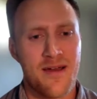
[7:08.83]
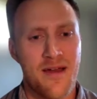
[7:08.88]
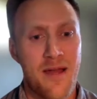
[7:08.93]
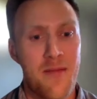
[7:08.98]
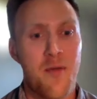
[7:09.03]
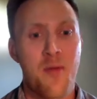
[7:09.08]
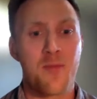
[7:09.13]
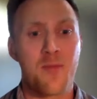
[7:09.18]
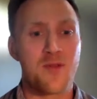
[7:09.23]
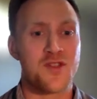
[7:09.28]

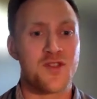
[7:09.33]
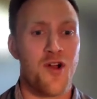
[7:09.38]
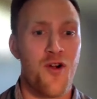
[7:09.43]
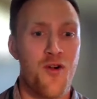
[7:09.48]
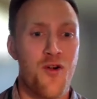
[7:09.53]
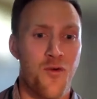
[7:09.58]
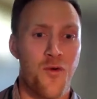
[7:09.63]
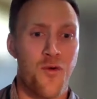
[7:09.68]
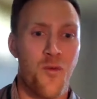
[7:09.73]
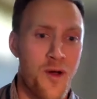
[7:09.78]
I'm almost
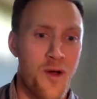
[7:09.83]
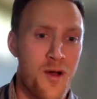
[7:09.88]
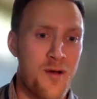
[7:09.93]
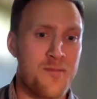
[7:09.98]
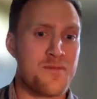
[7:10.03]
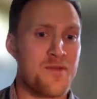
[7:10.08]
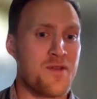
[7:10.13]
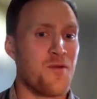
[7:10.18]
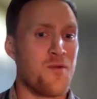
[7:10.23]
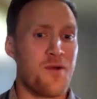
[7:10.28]

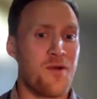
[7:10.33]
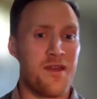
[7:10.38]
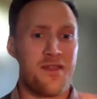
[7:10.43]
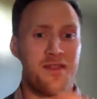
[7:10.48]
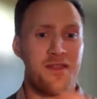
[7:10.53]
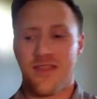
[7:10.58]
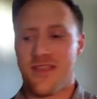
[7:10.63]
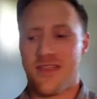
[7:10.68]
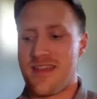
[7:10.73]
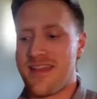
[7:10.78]
overwhelmed
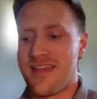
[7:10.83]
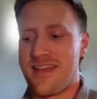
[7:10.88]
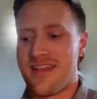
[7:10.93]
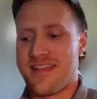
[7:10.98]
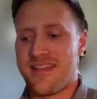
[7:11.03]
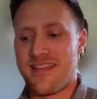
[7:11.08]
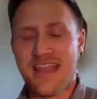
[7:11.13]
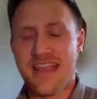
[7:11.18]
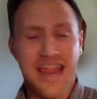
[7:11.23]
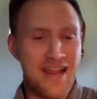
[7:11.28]
with
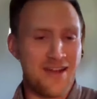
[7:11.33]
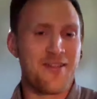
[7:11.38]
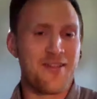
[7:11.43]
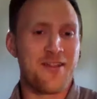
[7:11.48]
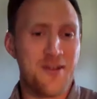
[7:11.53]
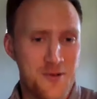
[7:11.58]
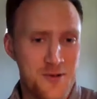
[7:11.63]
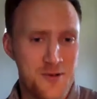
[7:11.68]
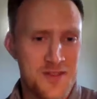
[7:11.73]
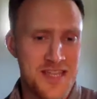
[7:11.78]
the
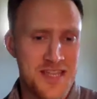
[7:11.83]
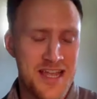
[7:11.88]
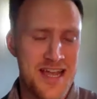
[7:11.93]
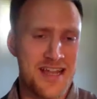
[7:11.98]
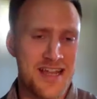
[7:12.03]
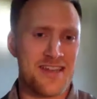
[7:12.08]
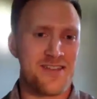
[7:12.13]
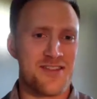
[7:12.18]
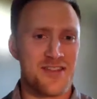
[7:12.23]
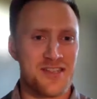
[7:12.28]
analytical
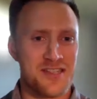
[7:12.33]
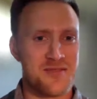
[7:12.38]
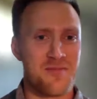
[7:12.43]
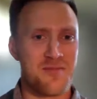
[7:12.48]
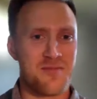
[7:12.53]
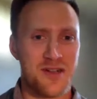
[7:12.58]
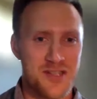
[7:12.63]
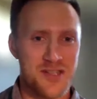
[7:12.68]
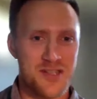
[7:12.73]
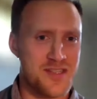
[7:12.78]
side just as
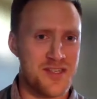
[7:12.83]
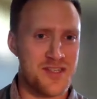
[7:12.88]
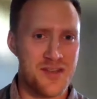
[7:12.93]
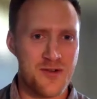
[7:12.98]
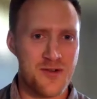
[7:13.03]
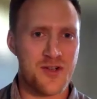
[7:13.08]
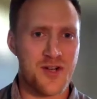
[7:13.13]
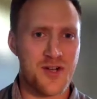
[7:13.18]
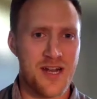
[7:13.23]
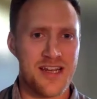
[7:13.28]
much as
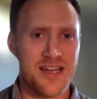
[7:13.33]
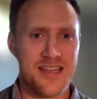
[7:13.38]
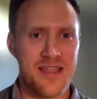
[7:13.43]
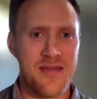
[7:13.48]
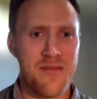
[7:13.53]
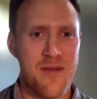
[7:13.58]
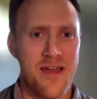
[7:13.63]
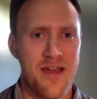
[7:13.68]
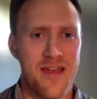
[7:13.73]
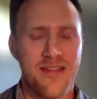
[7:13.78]
trying to
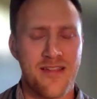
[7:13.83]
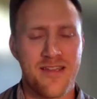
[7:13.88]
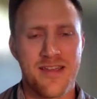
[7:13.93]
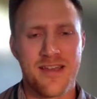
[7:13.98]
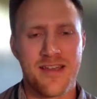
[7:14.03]
get my